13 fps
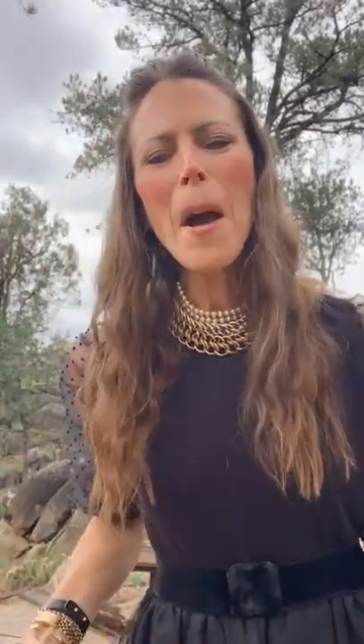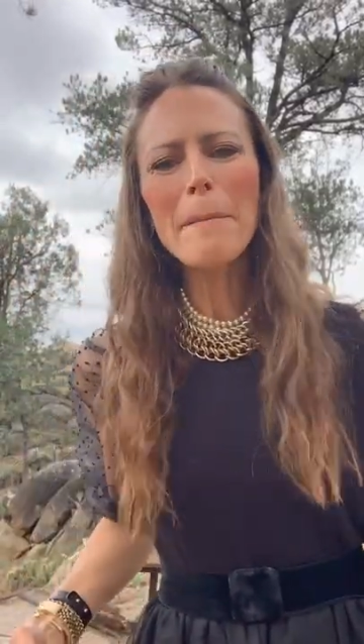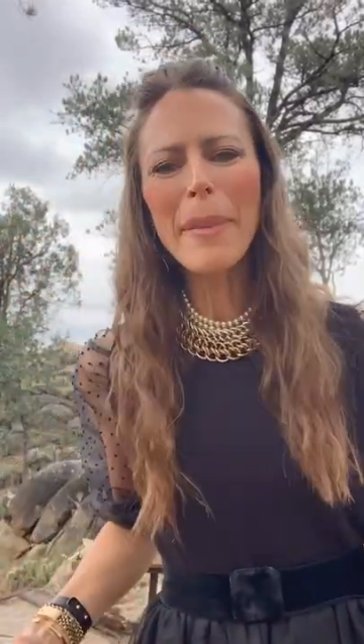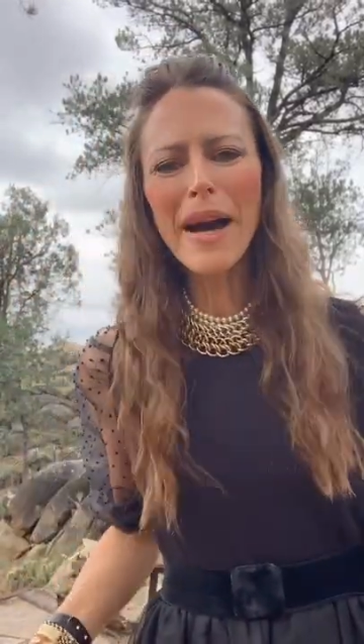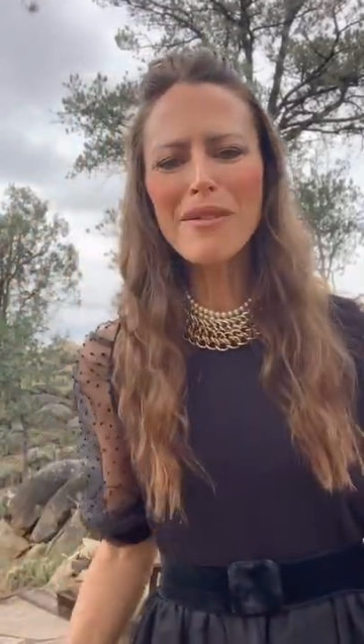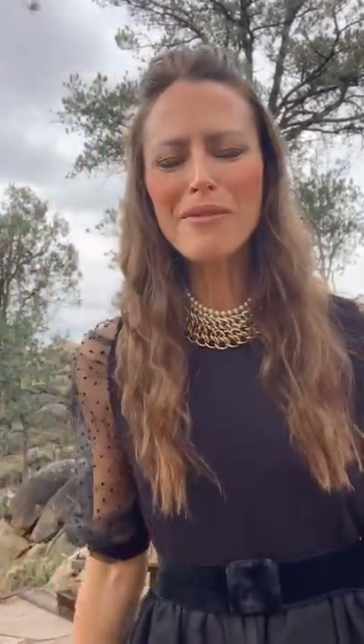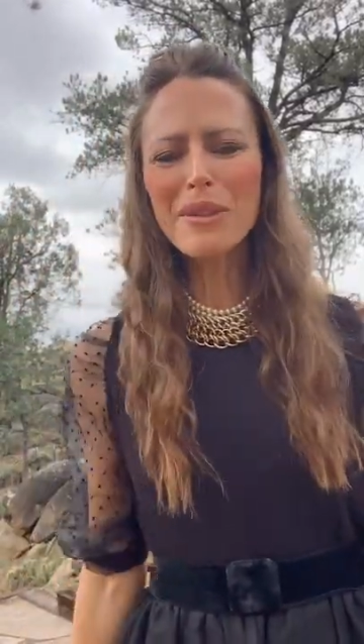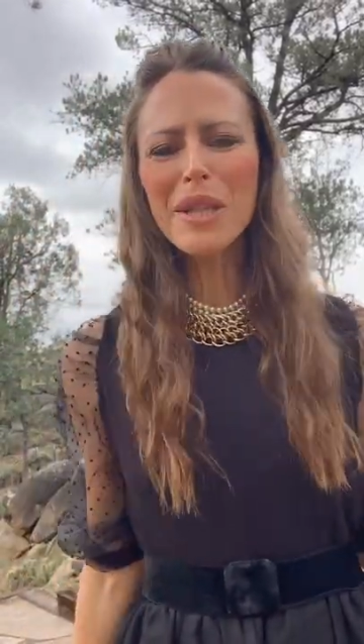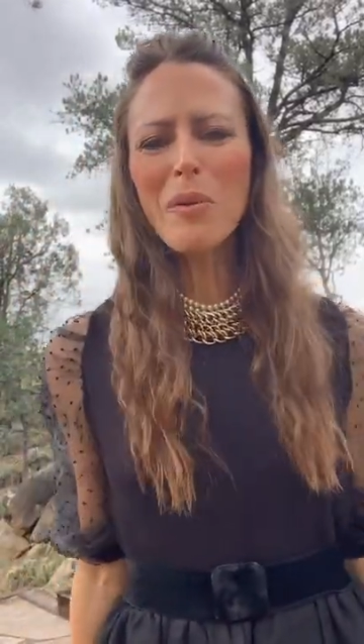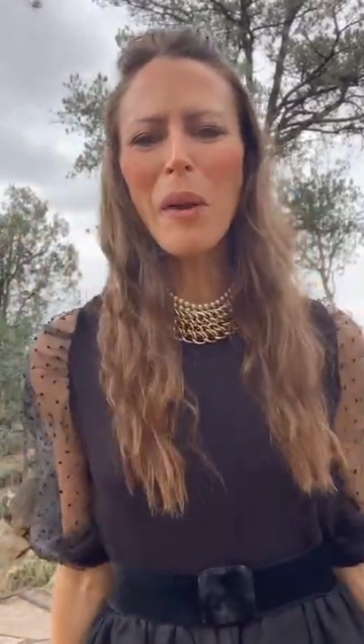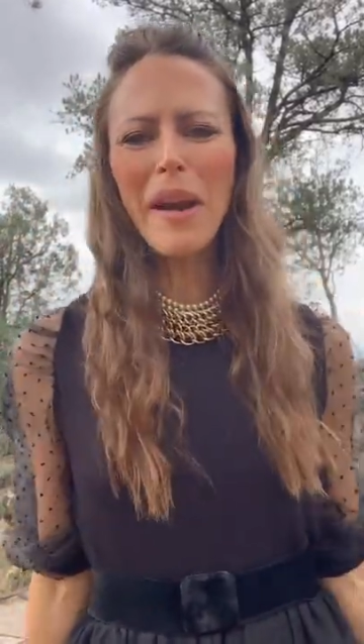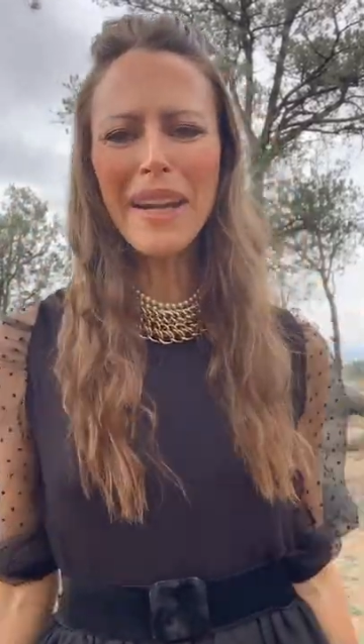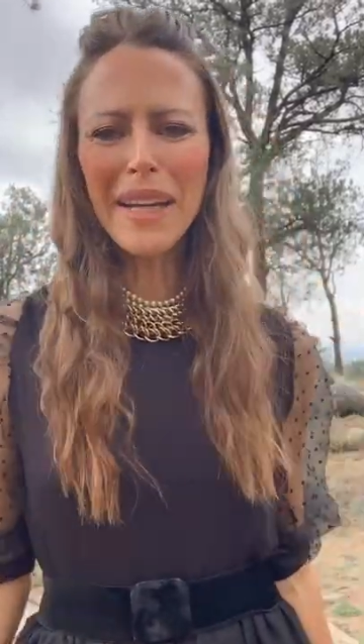But really
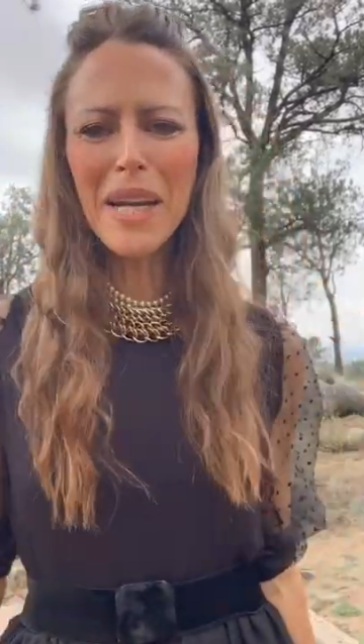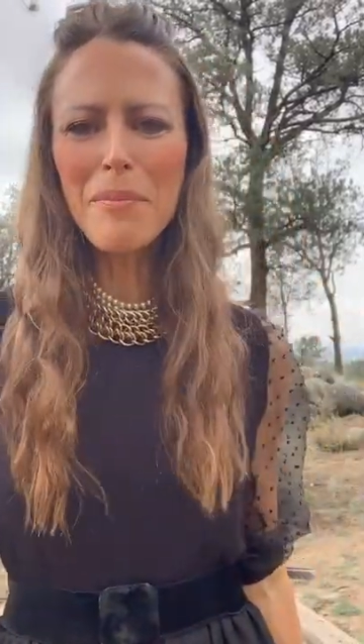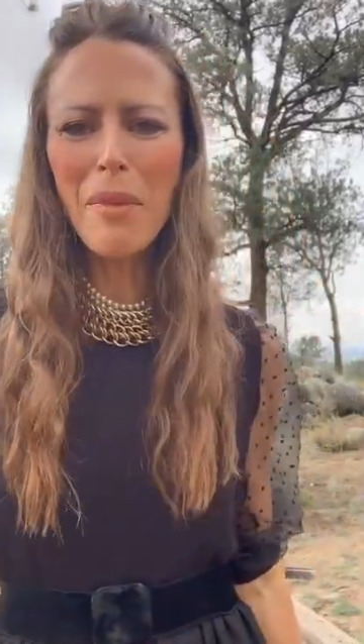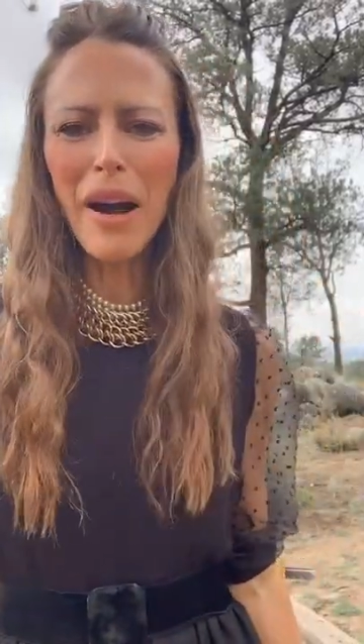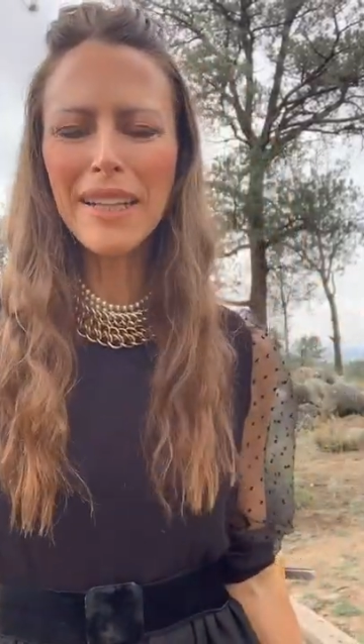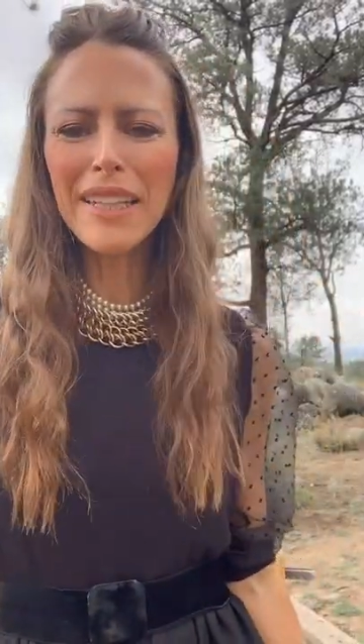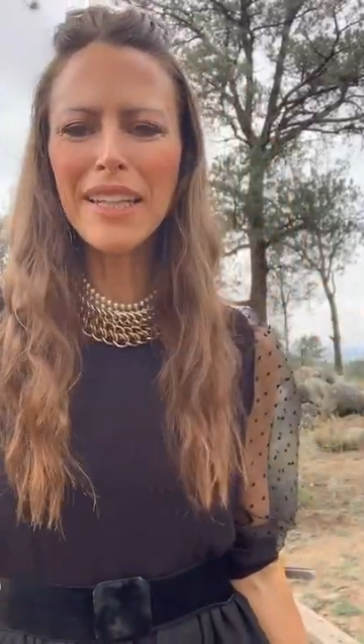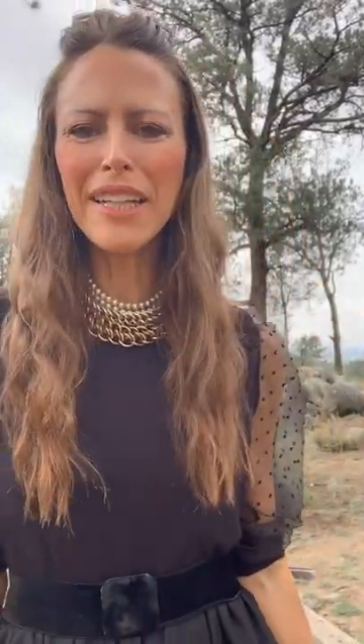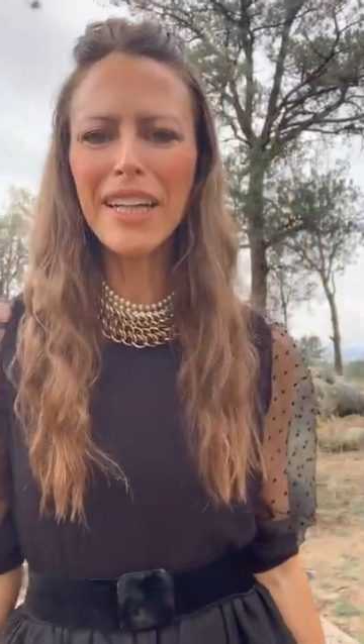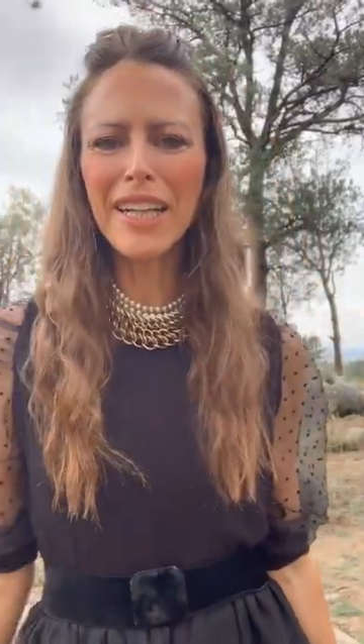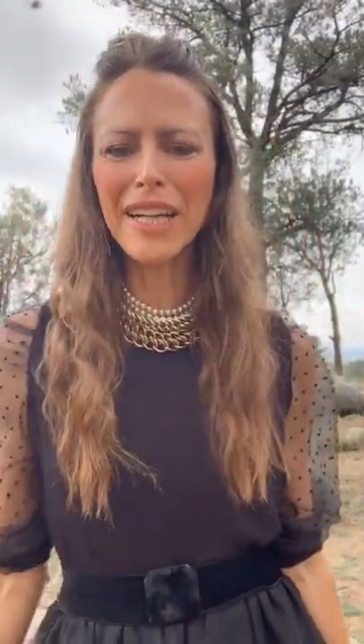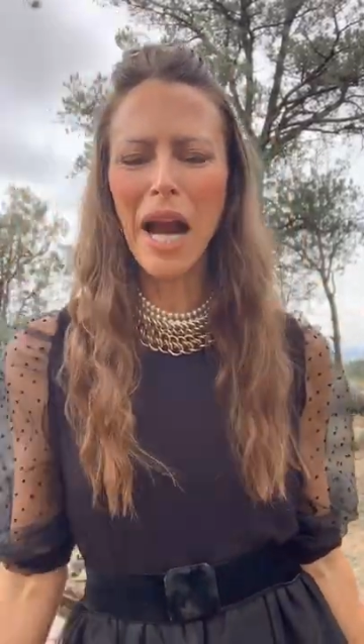wanted to come on here.